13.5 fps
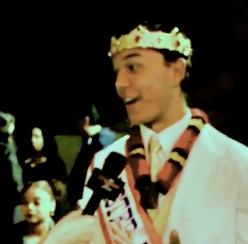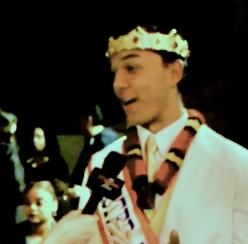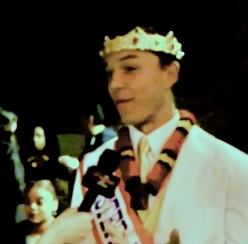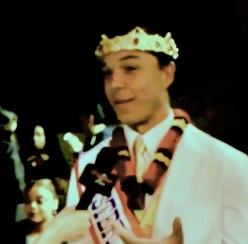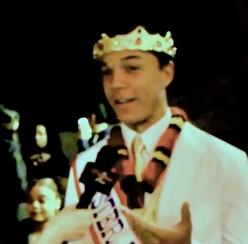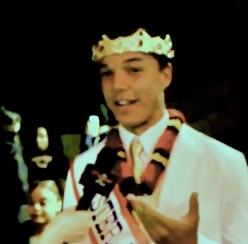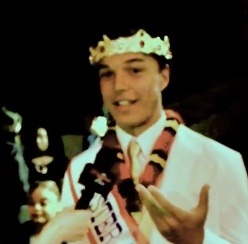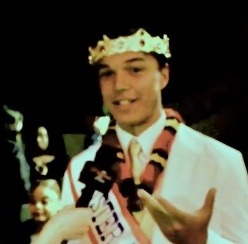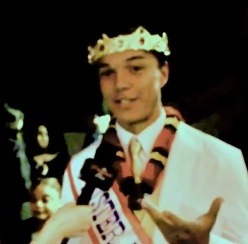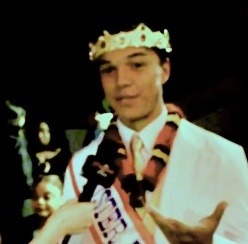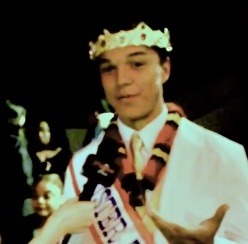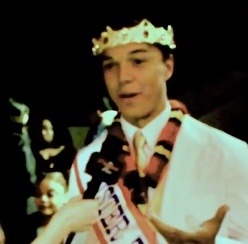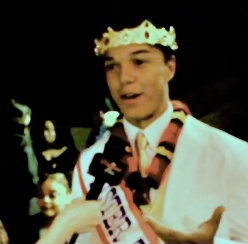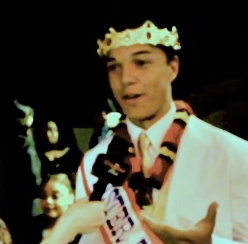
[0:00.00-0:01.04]
Speaker 1: I mean,
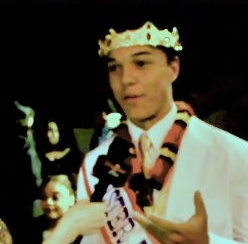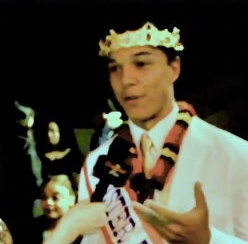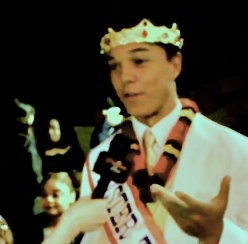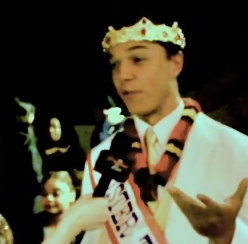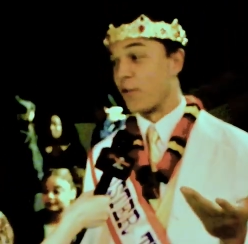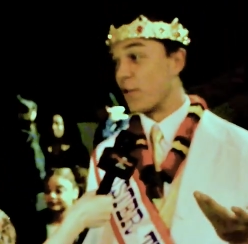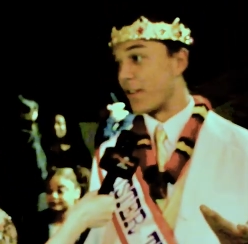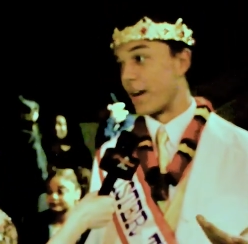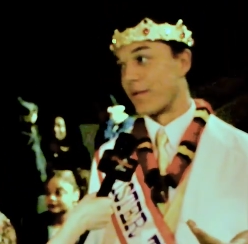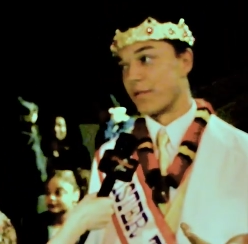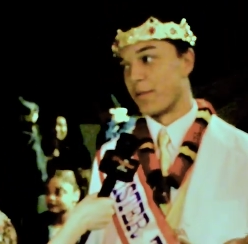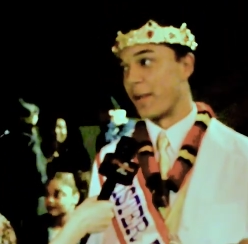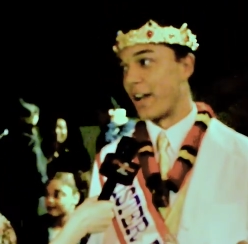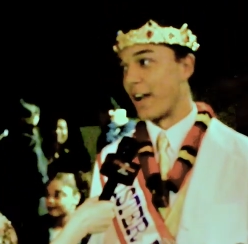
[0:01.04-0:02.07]
this is my one of the few
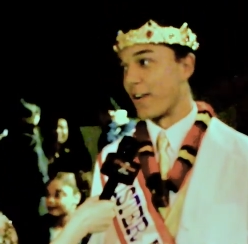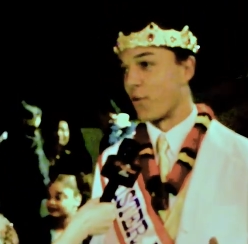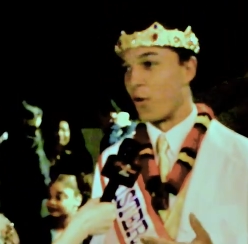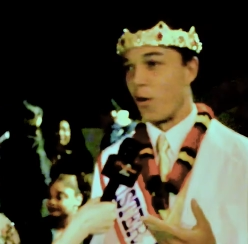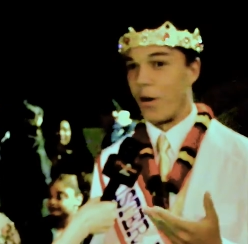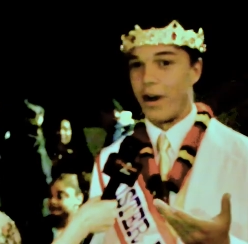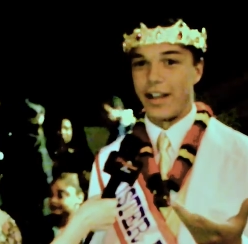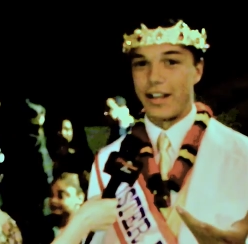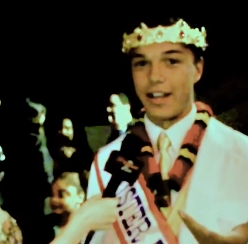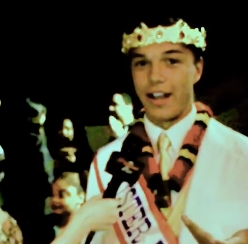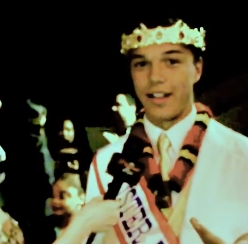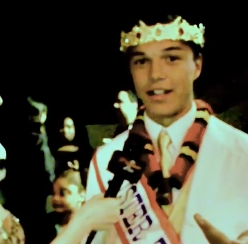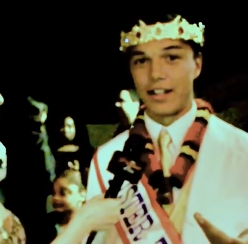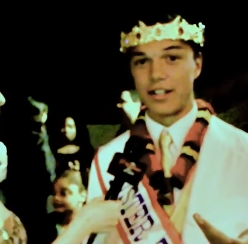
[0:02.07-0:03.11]
times I've been out of
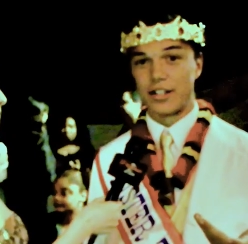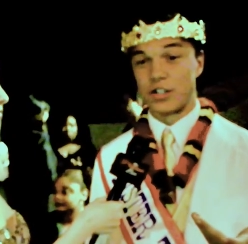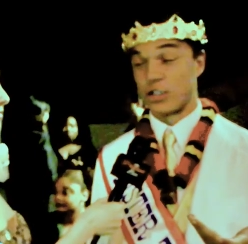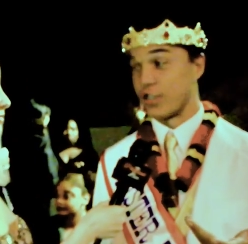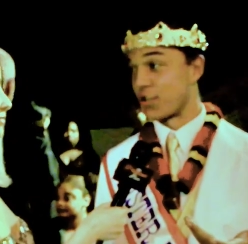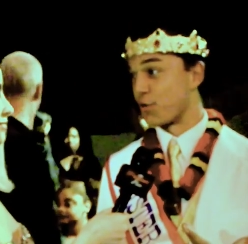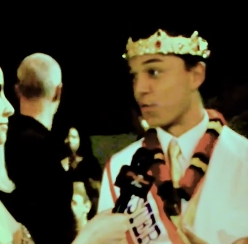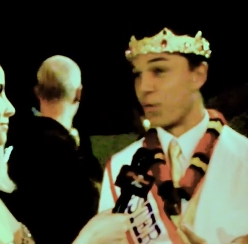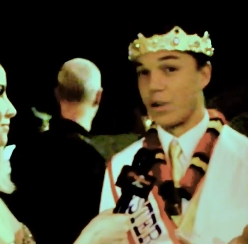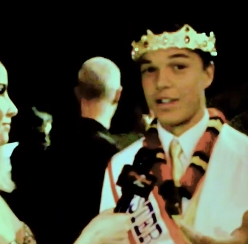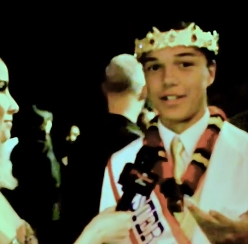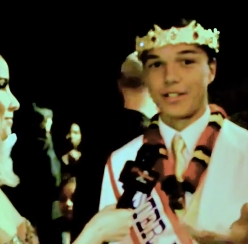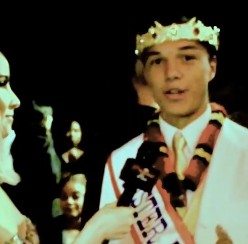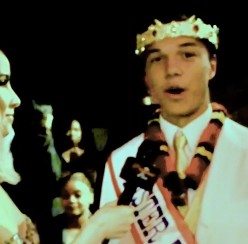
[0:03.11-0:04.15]
Hawaii, and oh. then to just
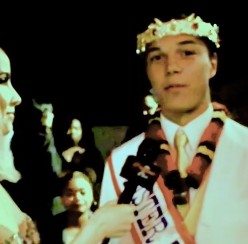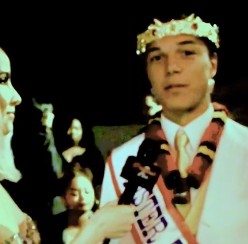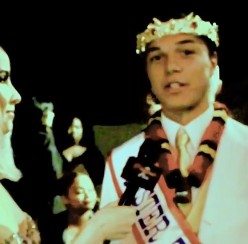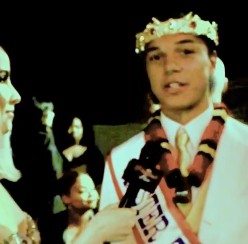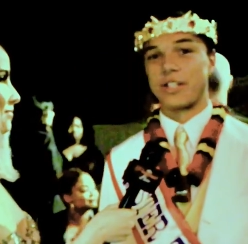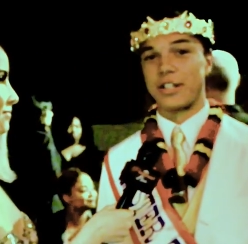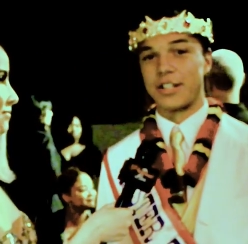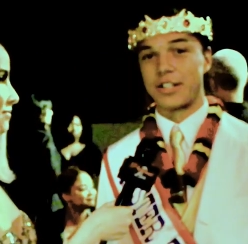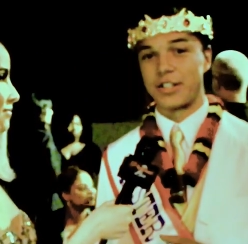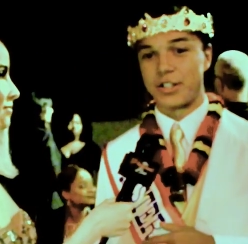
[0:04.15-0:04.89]
win this competition is